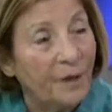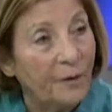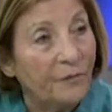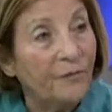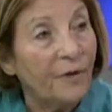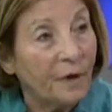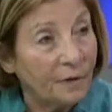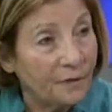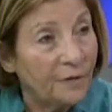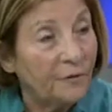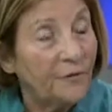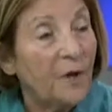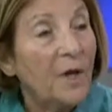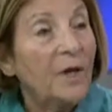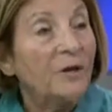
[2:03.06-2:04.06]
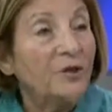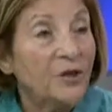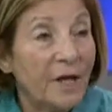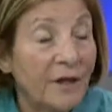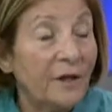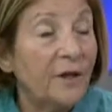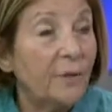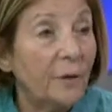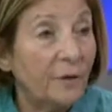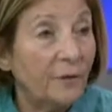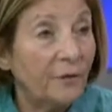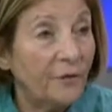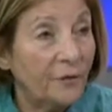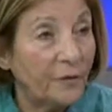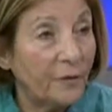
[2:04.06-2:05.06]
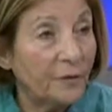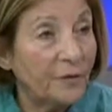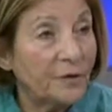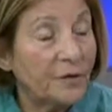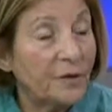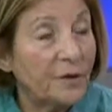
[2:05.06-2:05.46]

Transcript: be effective January 1st.